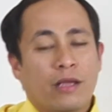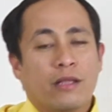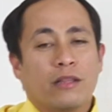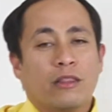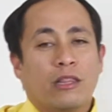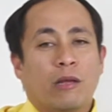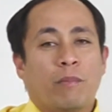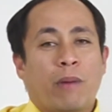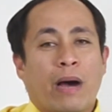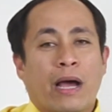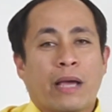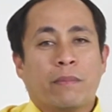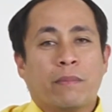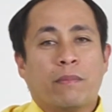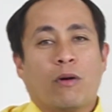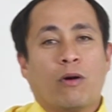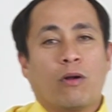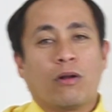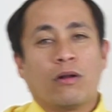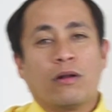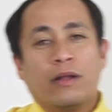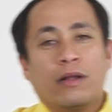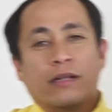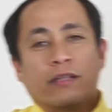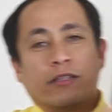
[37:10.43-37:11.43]
The
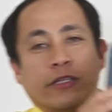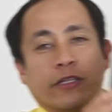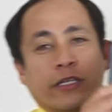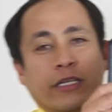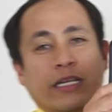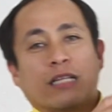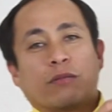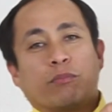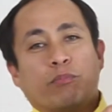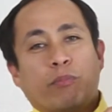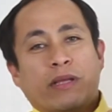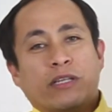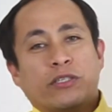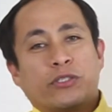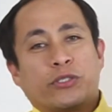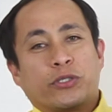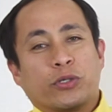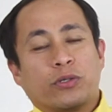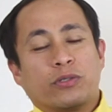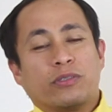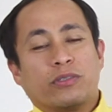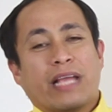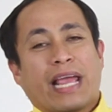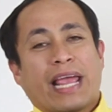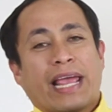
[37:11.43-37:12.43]
Bible did not
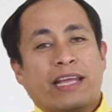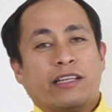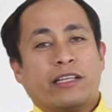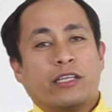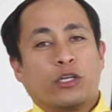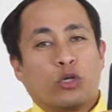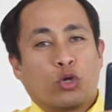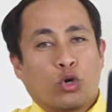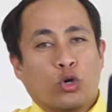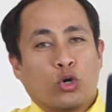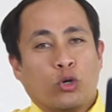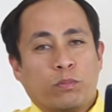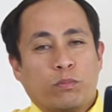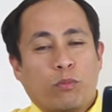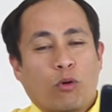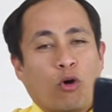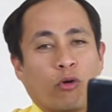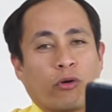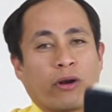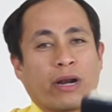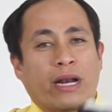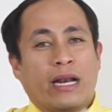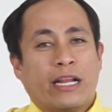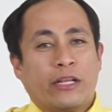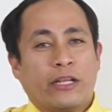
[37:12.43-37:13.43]
mention any group
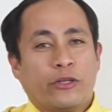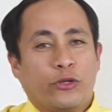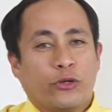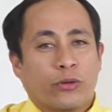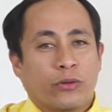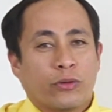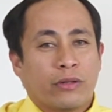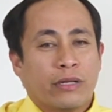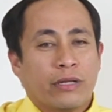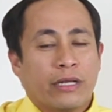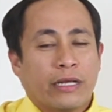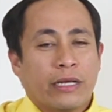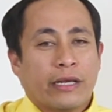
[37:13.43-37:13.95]
or religion